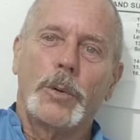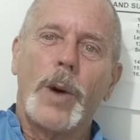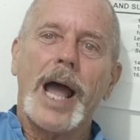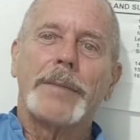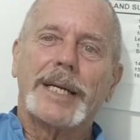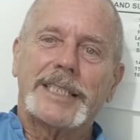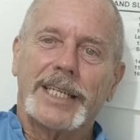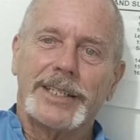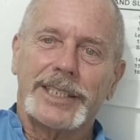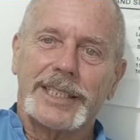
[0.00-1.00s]
why am I
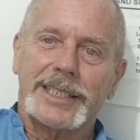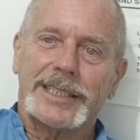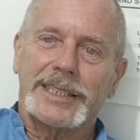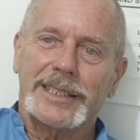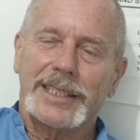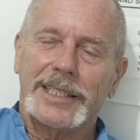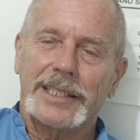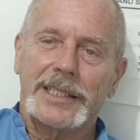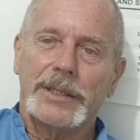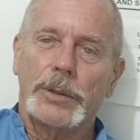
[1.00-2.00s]
telling you this?
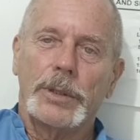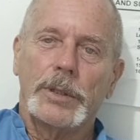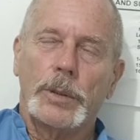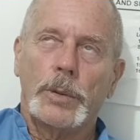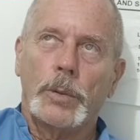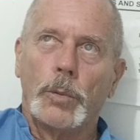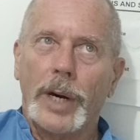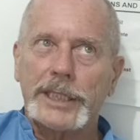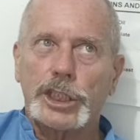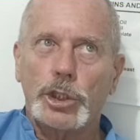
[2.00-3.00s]

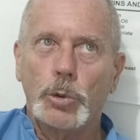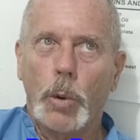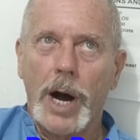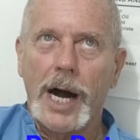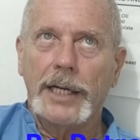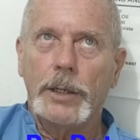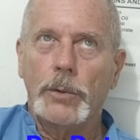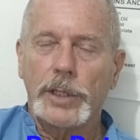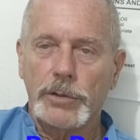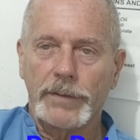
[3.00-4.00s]
What you want
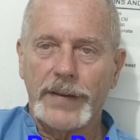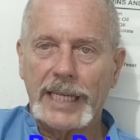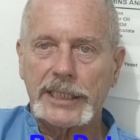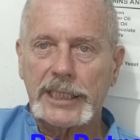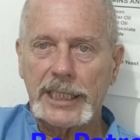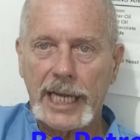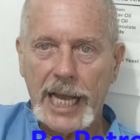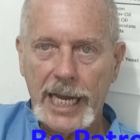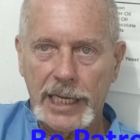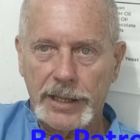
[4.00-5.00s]
when you invest in
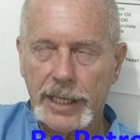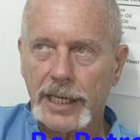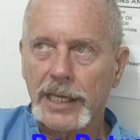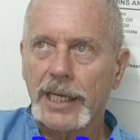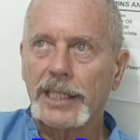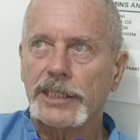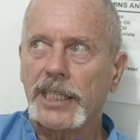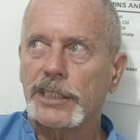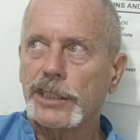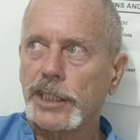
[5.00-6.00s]
anything is
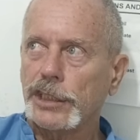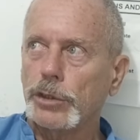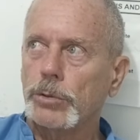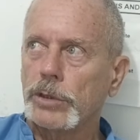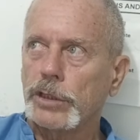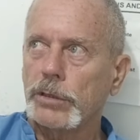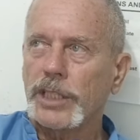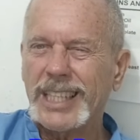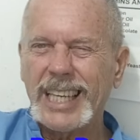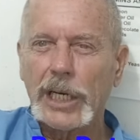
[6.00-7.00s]
to
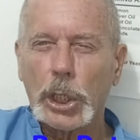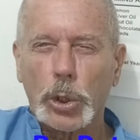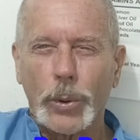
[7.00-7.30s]
get